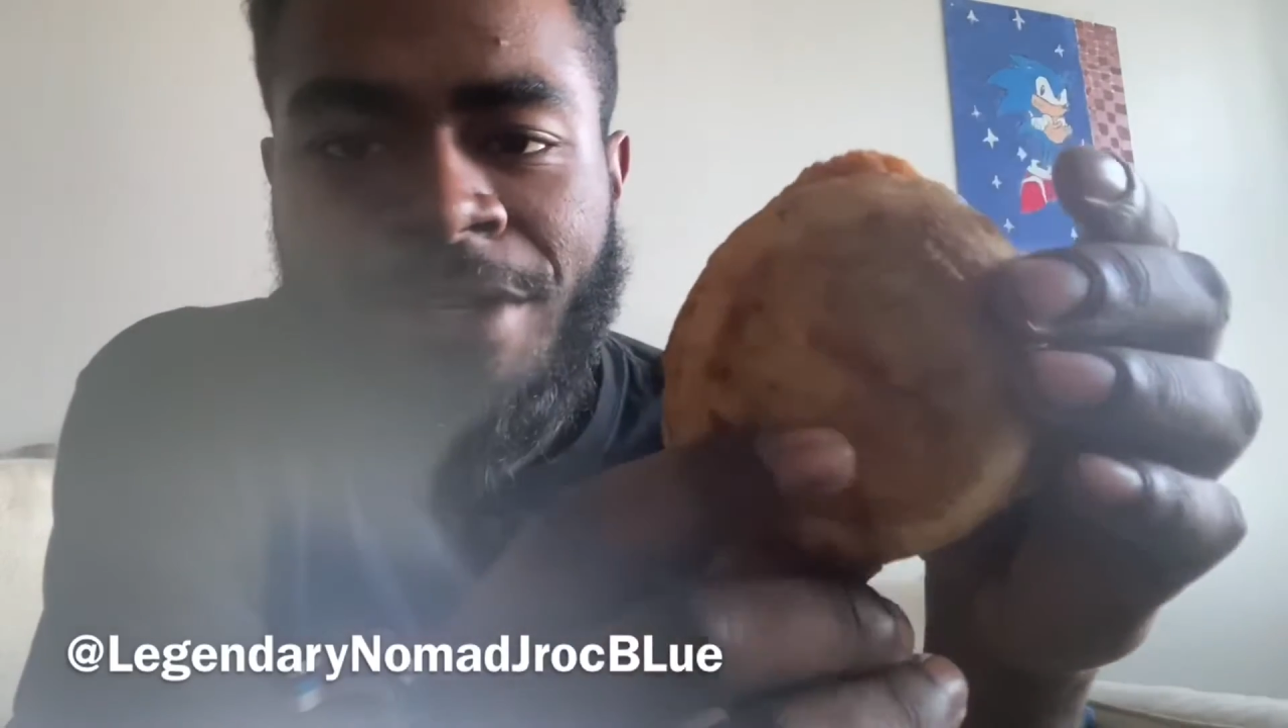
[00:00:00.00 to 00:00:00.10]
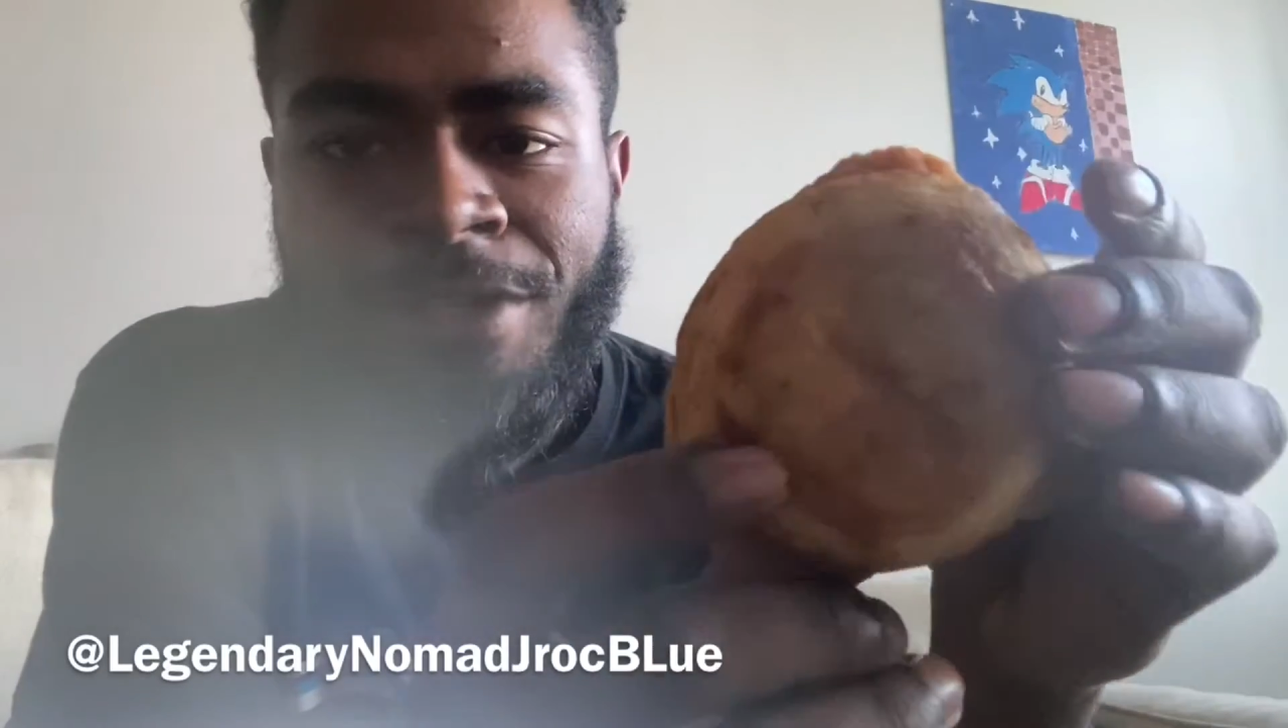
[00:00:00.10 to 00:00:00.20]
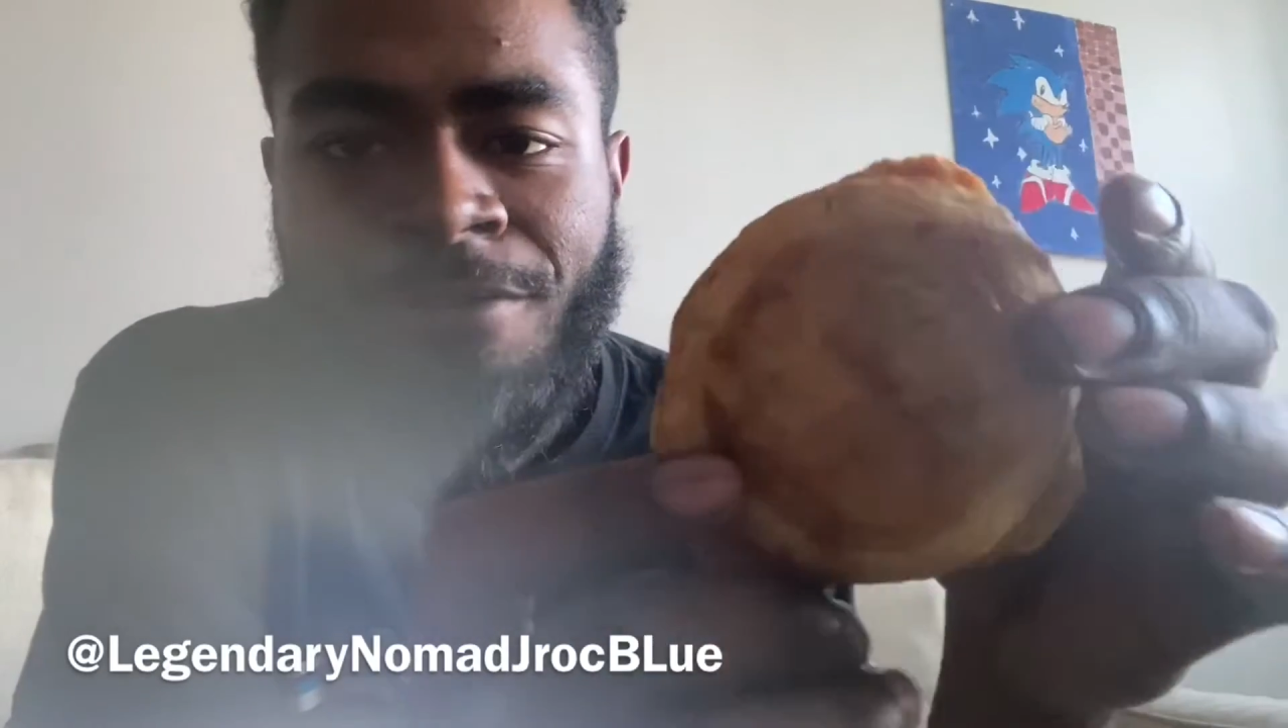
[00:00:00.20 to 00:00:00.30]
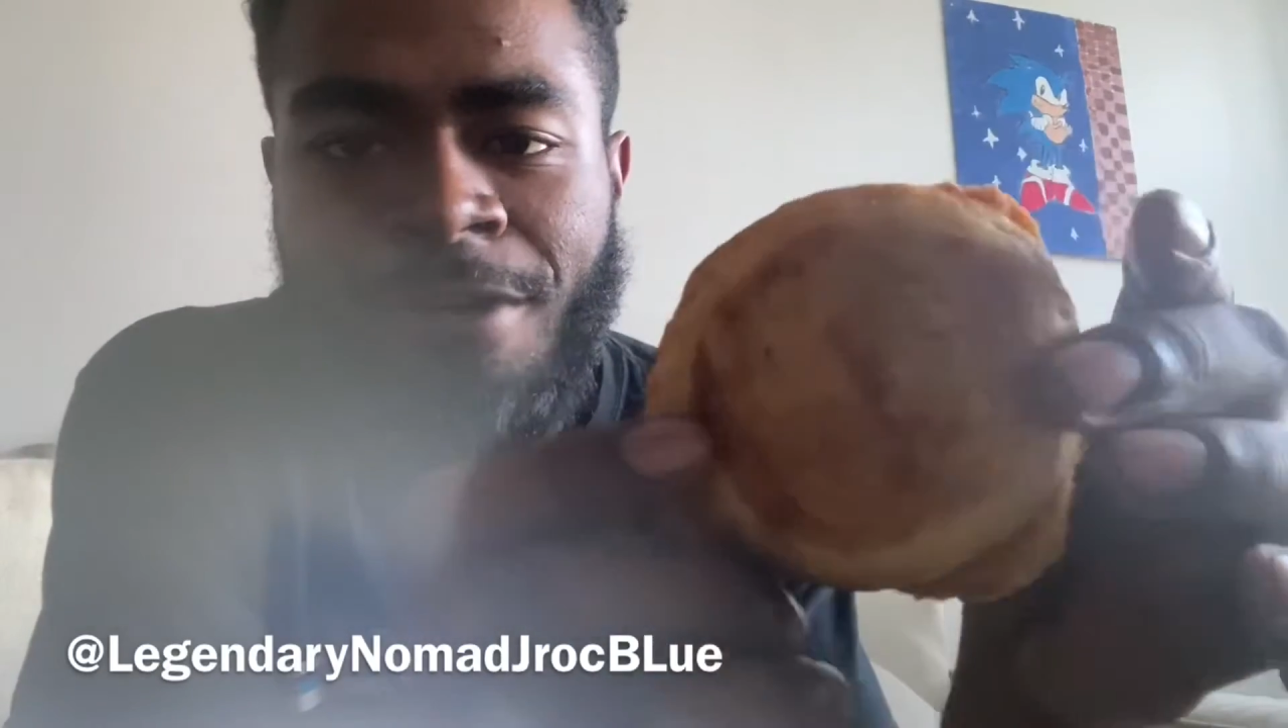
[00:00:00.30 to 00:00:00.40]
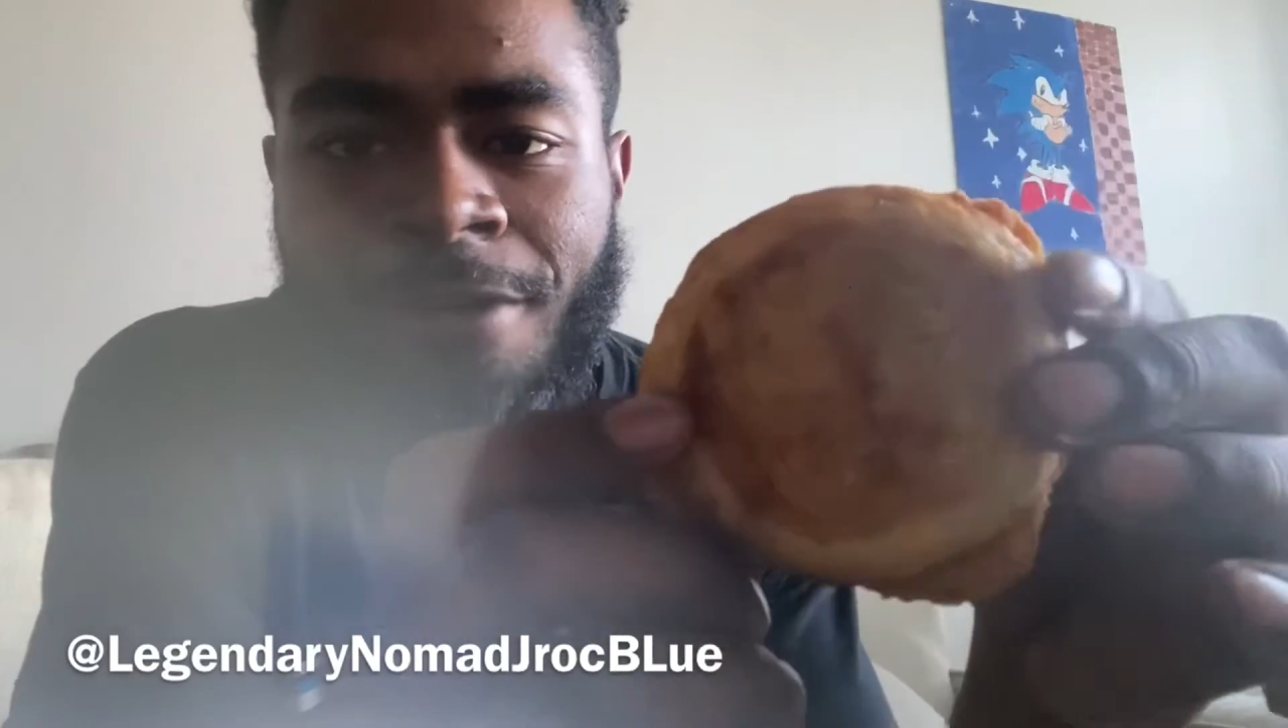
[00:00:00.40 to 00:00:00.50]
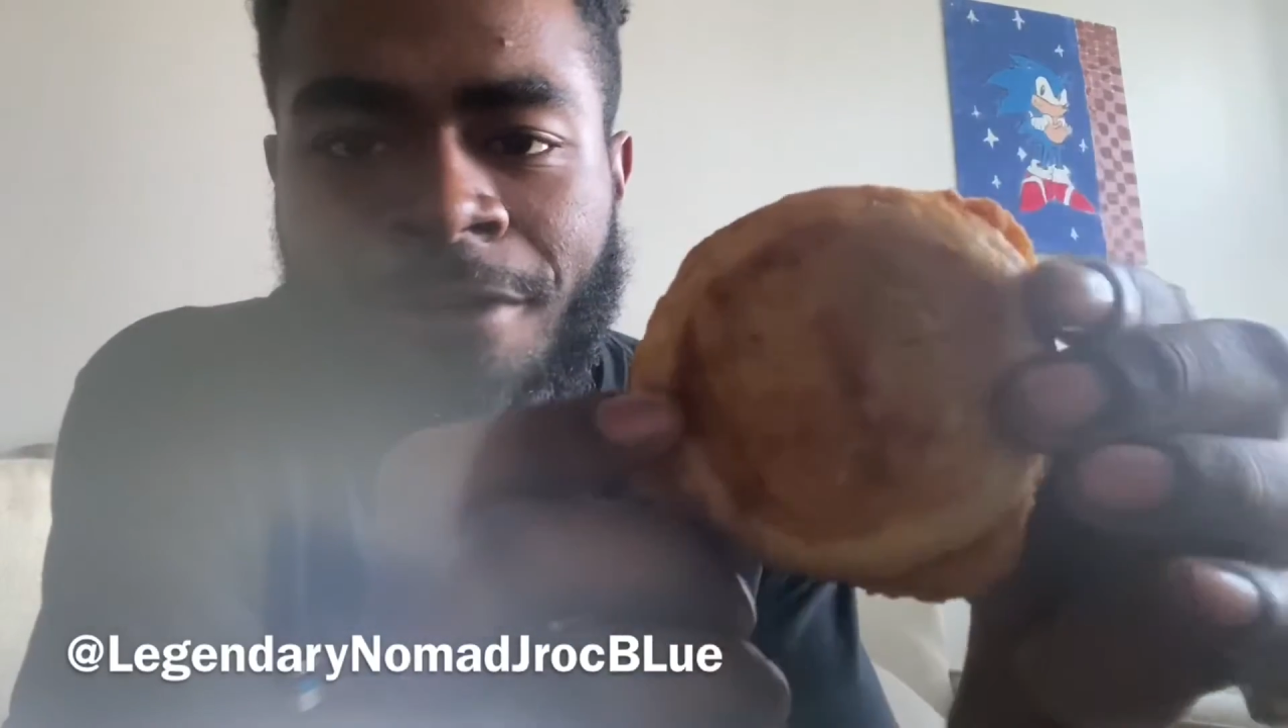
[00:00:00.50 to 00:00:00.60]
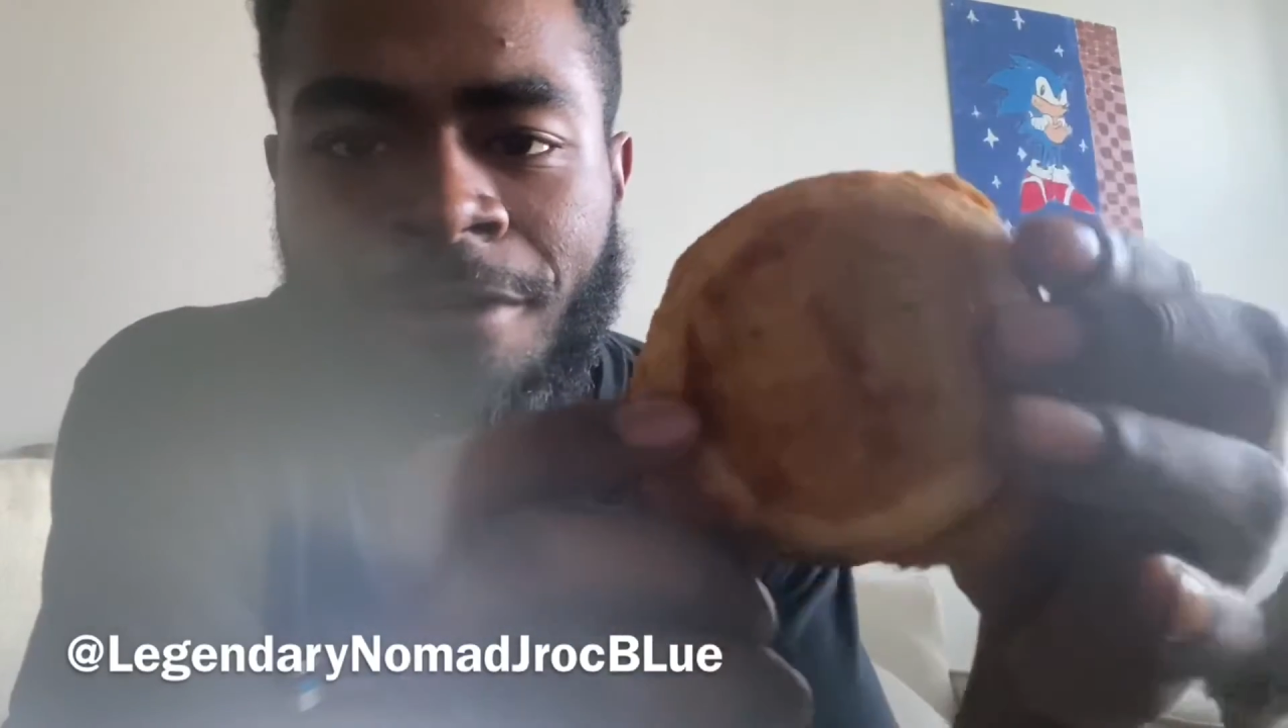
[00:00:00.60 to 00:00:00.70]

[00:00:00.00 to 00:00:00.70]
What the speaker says: as the